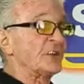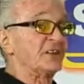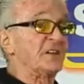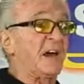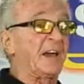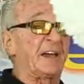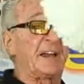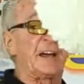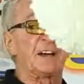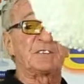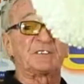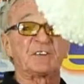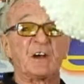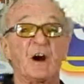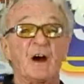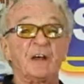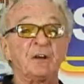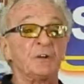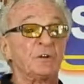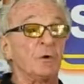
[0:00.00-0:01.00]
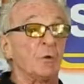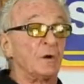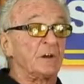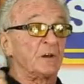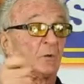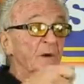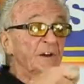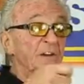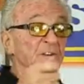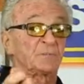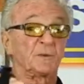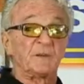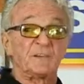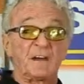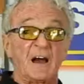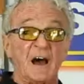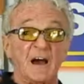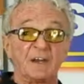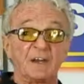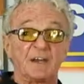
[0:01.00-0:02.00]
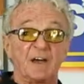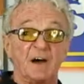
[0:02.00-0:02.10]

Take it outside and do all your windows with your garden